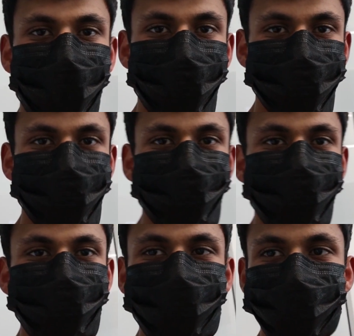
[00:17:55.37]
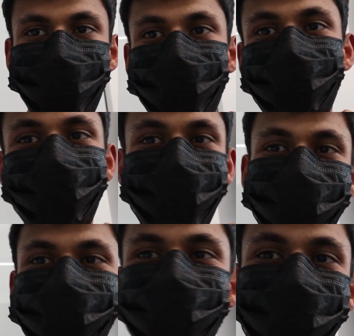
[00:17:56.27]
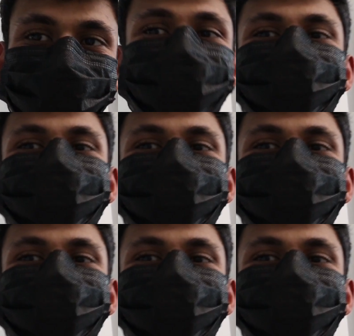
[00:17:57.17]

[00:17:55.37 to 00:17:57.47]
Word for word: Yeah. Also, apparently, say what you